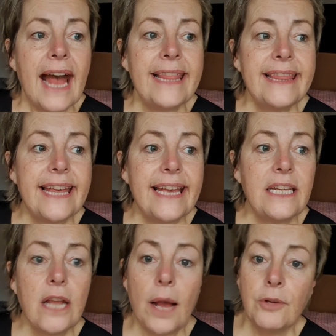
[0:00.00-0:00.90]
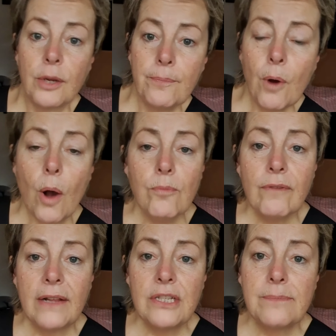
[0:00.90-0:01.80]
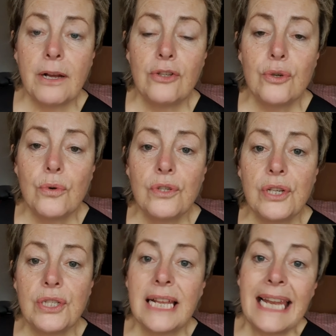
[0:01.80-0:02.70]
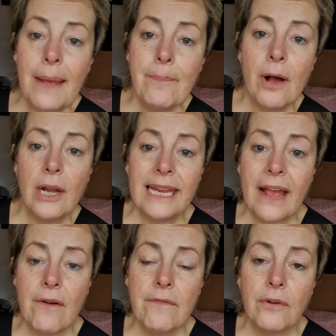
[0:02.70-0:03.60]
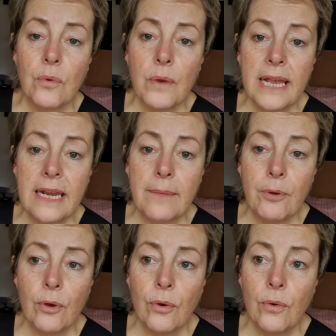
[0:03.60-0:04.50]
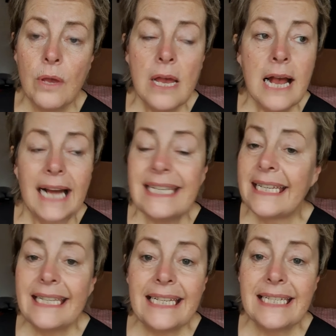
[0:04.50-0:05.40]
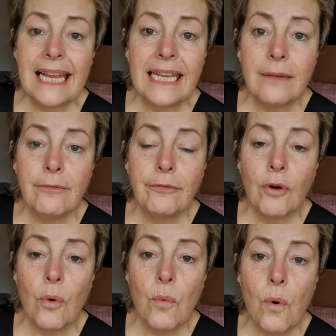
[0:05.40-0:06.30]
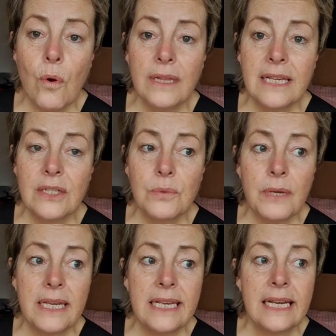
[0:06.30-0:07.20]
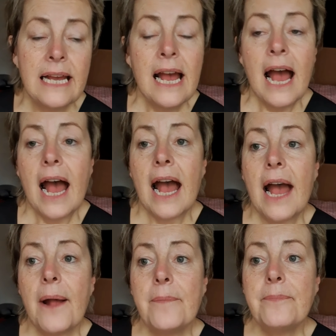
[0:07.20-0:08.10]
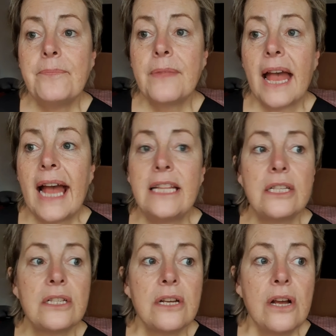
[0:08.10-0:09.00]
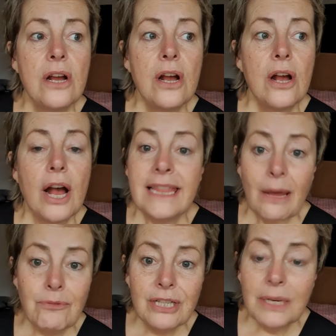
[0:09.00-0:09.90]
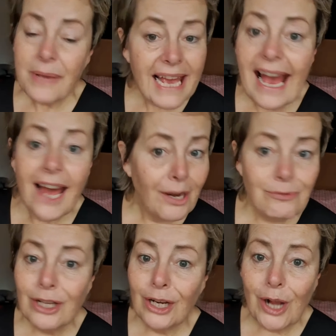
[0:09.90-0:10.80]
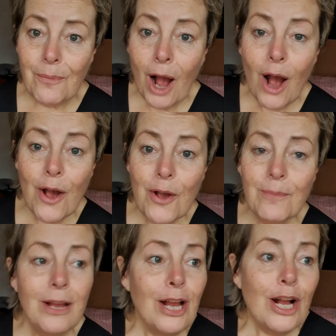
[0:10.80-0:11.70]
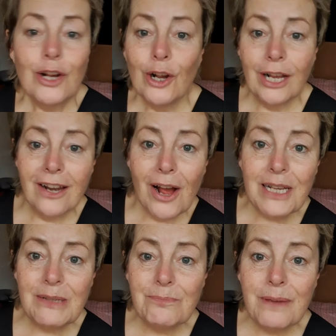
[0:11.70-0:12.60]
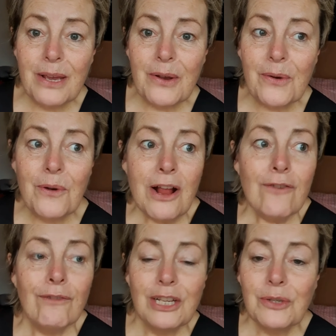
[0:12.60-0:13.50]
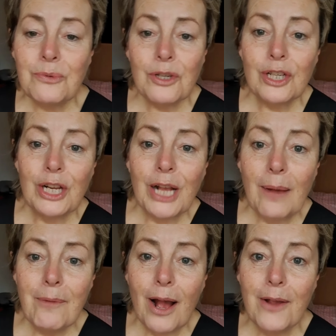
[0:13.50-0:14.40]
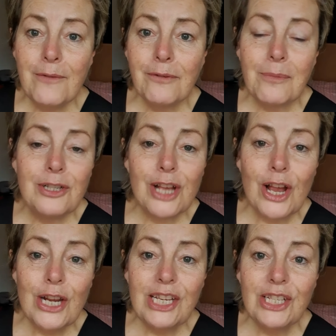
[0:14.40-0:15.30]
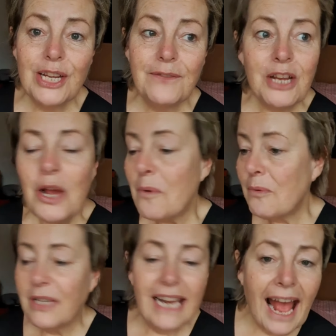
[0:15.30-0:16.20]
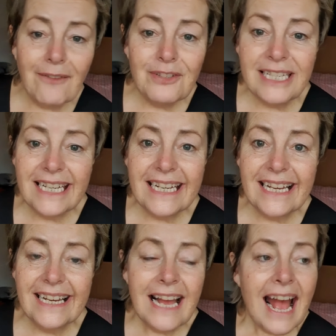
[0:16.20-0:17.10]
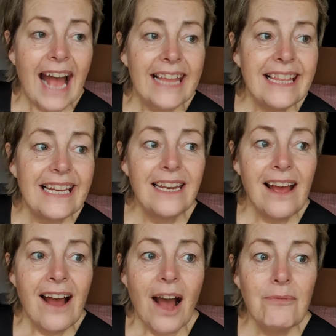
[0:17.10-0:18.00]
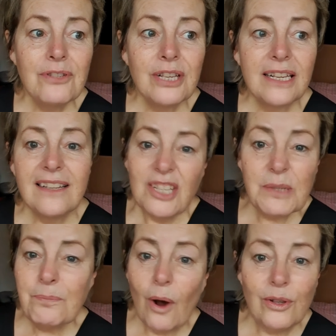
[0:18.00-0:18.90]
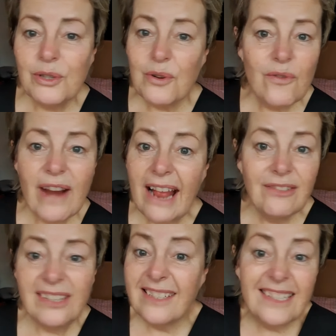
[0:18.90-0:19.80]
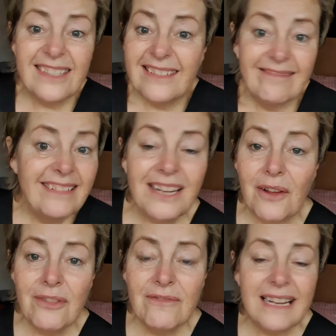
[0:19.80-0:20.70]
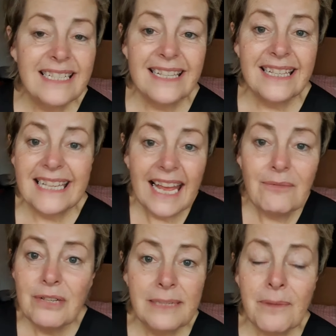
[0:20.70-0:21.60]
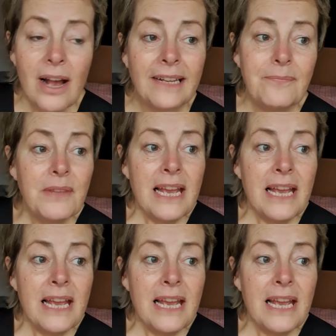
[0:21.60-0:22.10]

And then I'm going to pop round to my daughter's, let Barney out for a wee and a poo. I didn't need to take him for a walk this week. And that was going to be it. And I was going to come home, cook a nice meal. Richard was going to come home from his early shift. We was going to have dinner. And then I was going to just potter around and just, you know, the rest of the day was mine.